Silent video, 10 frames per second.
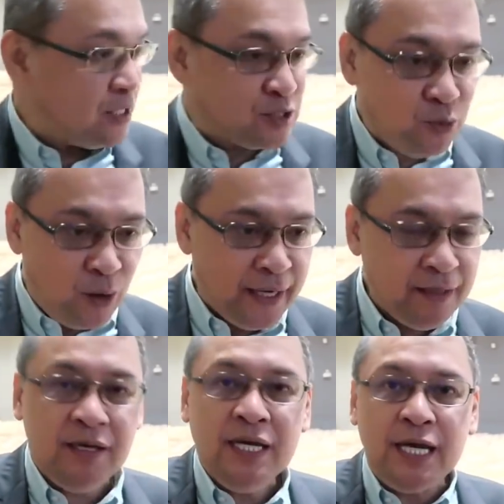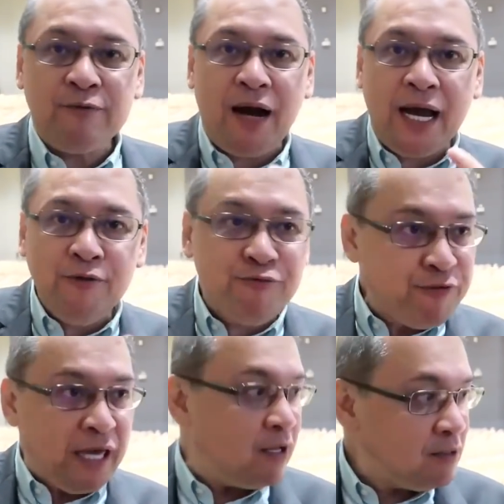take a risk why if
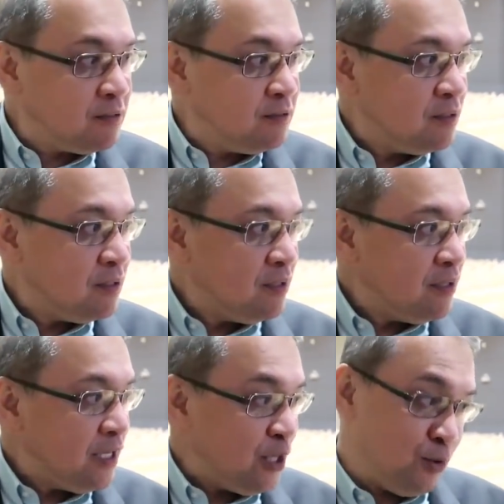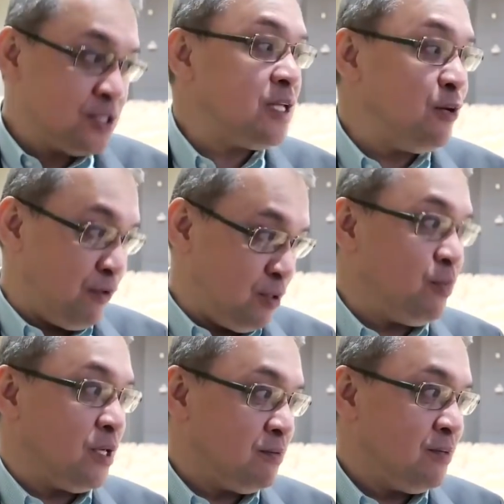i failed mm -hmm. he will still
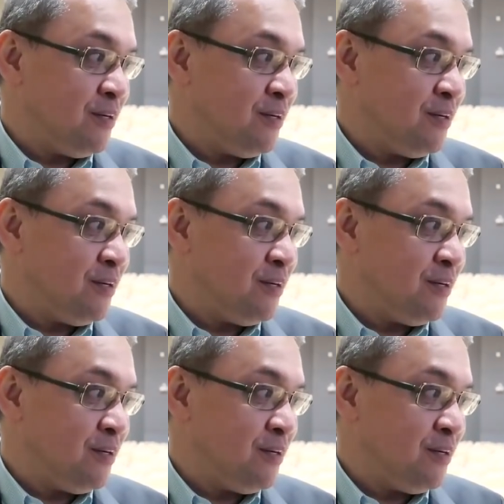feed me